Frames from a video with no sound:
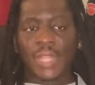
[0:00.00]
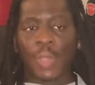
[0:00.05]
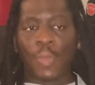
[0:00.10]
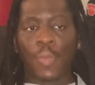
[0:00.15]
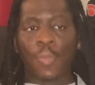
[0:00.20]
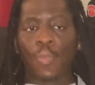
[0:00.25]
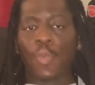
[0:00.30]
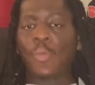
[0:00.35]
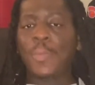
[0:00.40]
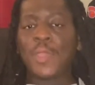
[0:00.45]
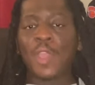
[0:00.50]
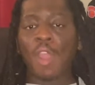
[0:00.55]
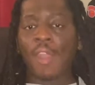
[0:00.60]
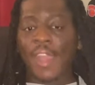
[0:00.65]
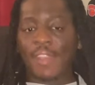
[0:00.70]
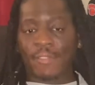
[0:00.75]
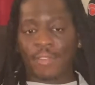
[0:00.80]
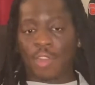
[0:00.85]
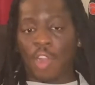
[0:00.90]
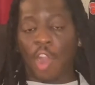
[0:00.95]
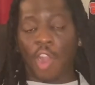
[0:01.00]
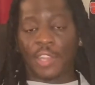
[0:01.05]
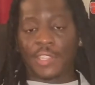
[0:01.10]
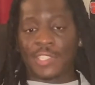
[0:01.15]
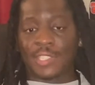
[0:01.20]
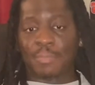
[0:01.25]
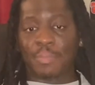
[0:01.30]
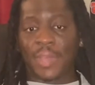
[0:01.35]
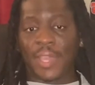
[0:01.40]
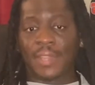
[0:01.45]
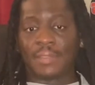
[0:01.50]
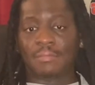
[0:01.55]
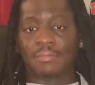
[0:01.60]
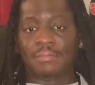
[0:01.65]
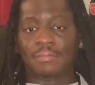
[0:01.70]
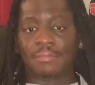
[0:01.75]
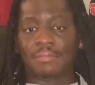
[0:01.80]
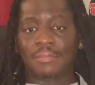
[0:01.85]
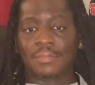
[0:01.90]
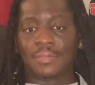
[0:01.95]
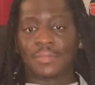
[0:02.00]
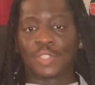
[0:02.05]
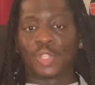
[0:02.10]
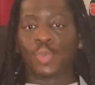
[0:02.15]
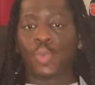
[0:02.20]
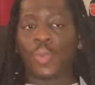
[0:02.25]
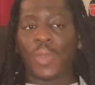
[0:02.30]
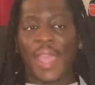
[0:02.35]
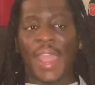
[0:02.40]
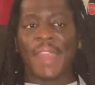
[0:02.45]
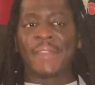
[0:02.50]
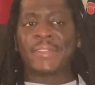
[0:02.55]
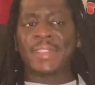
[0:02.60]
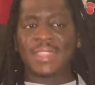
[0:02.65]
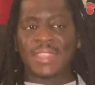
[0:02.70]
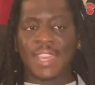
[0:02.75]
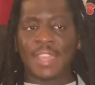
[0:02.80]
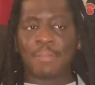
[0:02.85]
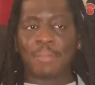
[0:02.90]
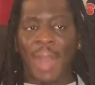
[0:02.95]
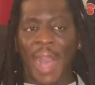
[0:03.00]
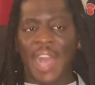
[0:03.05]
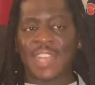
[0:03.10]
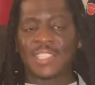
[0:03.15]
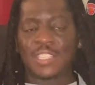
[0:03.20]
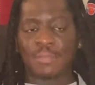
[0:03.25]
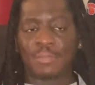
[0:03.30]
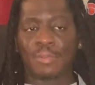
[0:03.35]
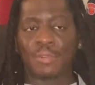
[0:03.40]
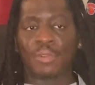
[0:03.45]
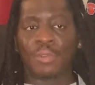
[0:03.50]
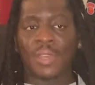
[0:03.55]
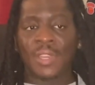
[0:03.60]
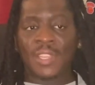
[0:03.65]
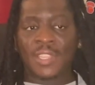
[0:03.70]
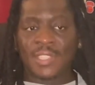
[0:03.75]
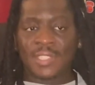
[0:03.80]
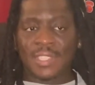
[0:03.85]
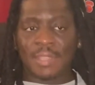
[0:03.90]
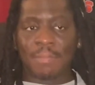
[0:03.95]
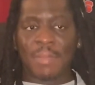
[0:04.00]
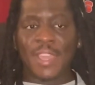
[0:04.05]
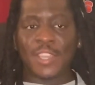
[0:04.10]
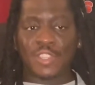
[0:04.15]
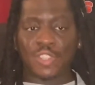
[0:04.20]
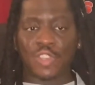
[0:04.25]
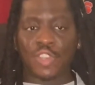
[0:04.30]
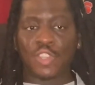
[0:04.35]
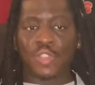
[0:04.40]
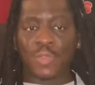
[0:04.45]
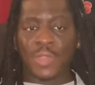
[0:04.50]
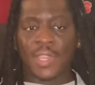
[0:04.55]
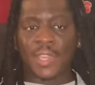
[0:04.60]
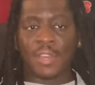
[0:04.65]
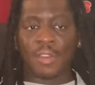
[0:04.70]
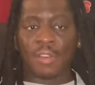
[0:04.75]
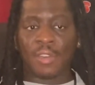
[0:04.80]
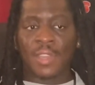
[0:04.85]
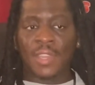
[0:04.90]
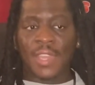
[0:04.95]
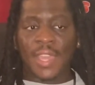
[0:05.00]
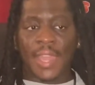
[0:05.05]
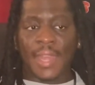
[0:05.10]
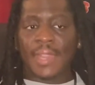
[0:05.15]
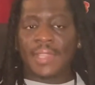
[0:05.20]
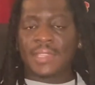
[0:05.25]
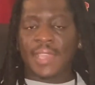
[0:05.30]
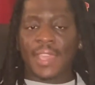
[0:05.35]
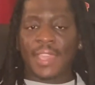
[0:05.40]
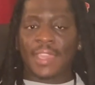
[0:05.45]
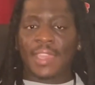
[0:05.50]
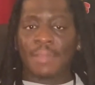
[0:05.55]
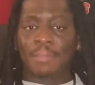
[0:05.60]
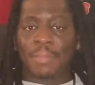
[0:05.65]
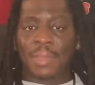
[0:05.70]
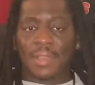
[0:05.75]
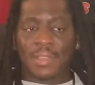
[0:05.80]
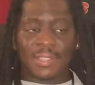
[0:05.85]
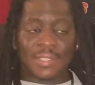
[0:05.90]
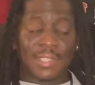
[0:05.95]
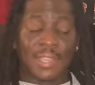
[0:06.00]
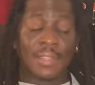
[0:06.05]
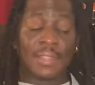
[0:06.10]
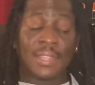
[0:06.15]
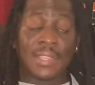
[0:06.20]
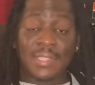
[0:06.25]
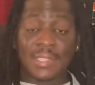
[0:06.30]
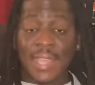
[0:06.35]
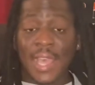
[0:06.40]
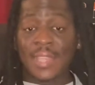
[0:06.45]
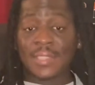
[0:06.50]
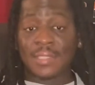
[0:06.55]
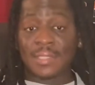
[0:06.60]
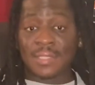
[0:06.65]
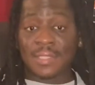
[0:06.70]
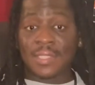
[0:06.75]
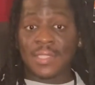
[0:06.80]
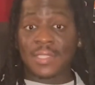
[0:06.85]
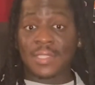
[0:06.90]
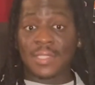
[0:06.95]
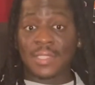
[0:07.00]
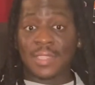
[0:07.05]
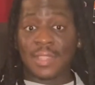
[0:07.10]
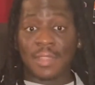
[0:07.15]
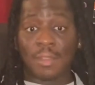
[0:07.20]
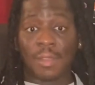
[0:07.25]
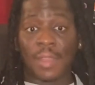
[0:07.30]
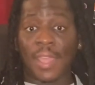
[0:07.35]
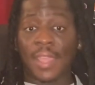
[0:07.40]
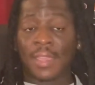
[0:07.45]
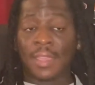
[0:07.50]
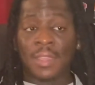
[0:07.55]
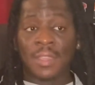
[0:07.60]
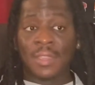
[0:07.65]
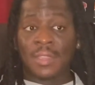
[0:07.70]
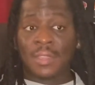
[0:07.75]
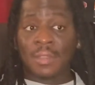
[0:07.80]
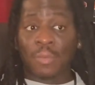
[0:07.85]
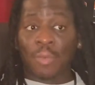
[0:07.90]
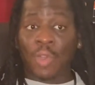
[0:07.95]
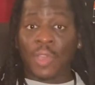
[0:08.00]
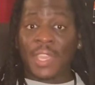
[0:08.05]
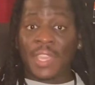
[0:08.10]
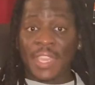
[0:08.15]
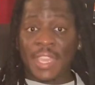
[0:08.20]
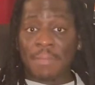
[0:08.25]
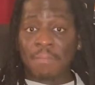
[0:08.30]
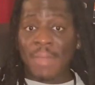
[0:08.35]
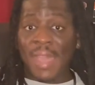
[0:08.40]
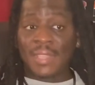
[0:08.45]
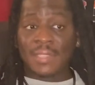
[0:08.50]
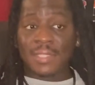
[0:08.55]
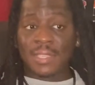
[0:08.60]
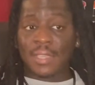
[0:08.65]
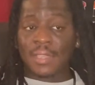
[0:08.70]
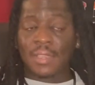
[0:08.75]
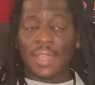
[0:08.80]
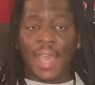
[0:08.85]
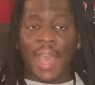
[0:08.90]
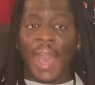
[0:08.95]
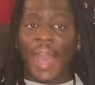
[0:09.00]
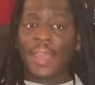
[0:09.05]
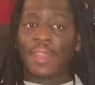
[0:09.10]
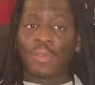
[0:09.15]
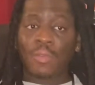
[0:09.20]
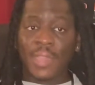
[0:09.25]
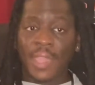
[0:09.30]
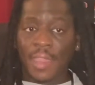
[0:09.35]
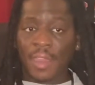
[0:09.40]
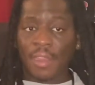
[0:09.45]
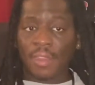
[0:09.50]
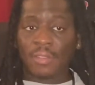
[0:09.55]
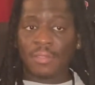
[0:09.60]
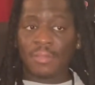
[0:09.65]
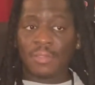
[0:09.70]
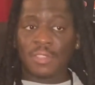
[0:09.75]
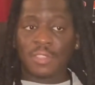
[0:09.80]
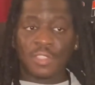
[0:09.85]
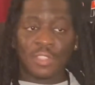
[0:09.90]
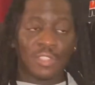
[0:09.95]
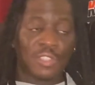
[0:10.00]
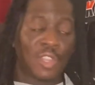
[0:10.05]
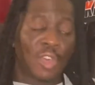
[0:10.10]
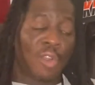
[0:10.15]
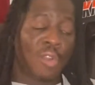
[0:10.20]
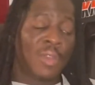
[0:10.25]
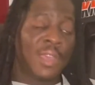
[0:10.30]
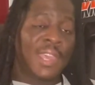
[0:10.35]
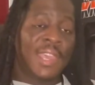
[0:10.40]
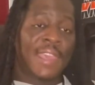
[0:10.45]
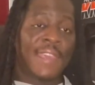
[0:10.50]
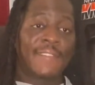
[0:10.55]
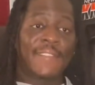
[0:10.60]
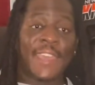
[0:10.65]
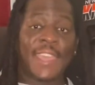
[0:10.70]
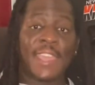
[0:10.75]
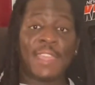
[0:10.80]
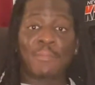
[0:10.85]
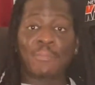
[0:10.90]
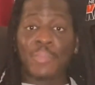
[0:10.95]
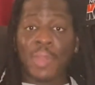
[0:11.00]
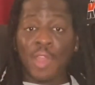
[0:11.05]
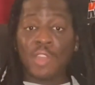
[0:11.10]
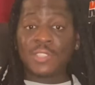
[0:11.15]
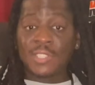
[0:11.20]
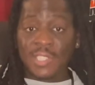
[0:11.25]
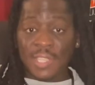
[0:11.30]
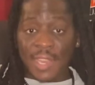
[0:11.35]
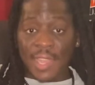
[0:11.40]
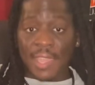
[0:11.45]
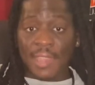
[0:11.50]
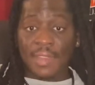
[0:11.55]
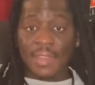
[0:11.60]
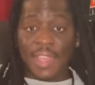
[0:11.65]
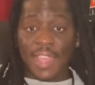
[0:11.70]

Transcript: we'll be all right regardless. But do everything possible to make sure you kill. And he's like, telling the assassins this. And they're like, well, it can get messy. I don't care. So they impersonate